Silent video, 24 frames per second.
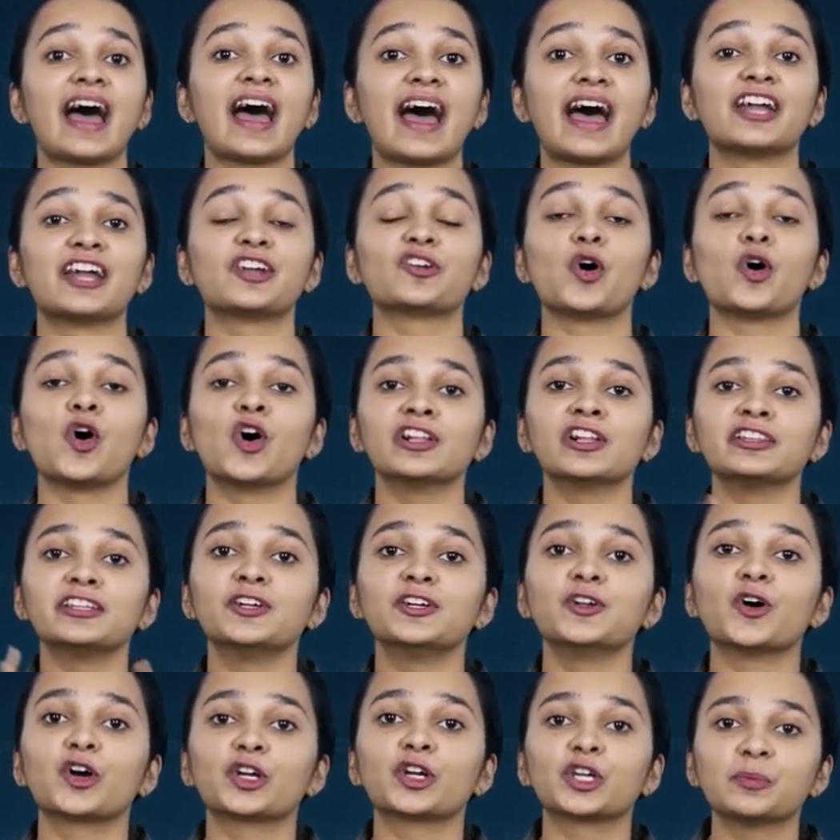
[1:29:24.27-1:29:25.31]
and all
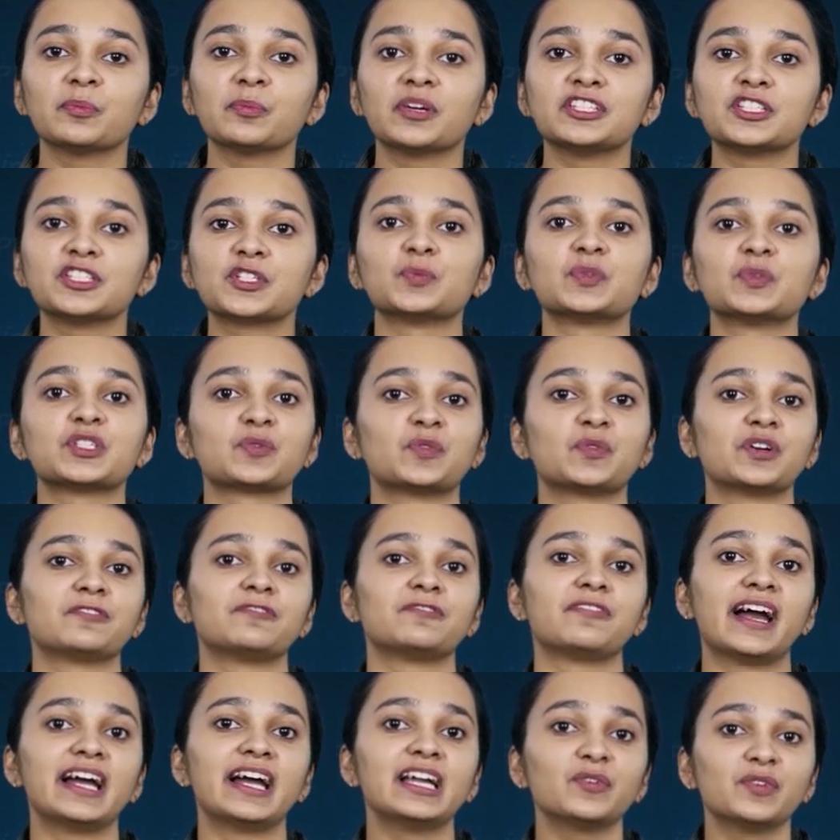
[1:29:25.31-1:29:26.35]
the documents which were
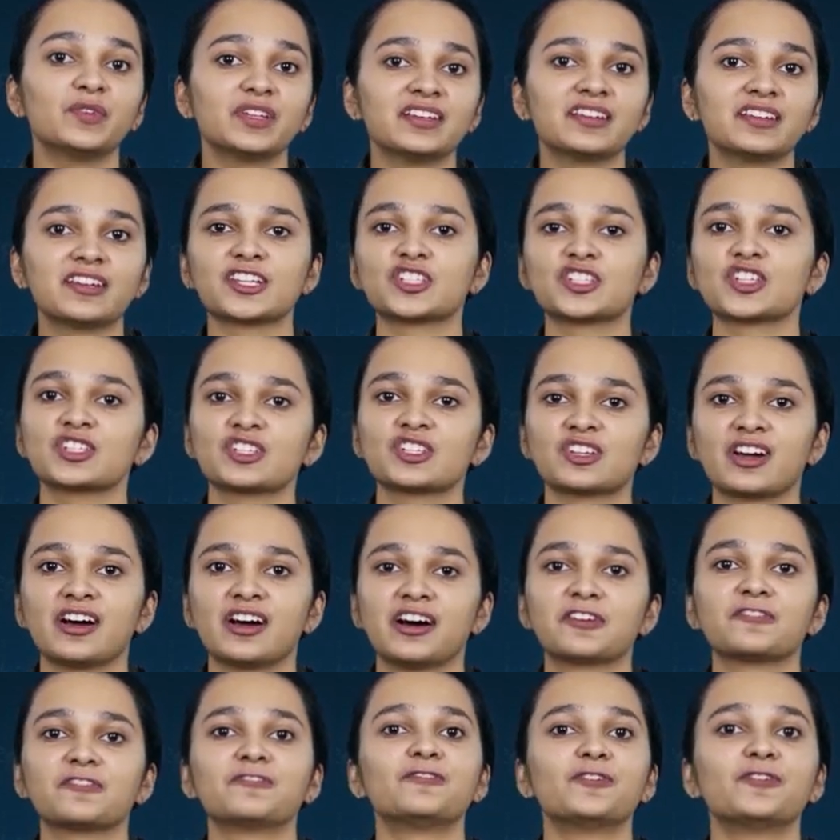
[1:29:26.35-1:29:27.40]
filed with the
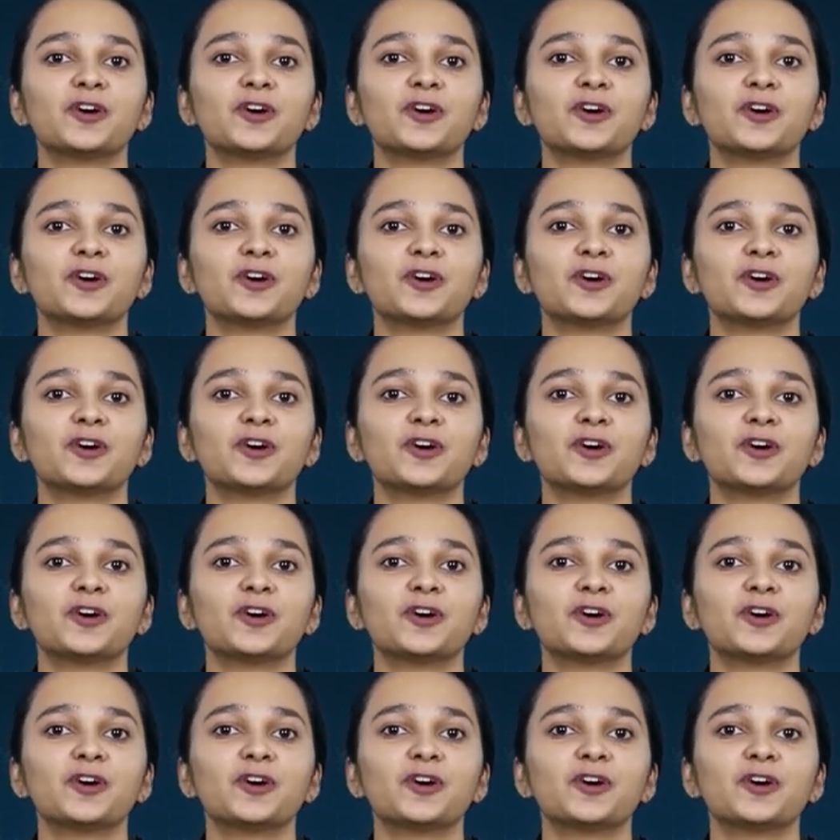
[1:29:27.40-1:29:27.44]
registrar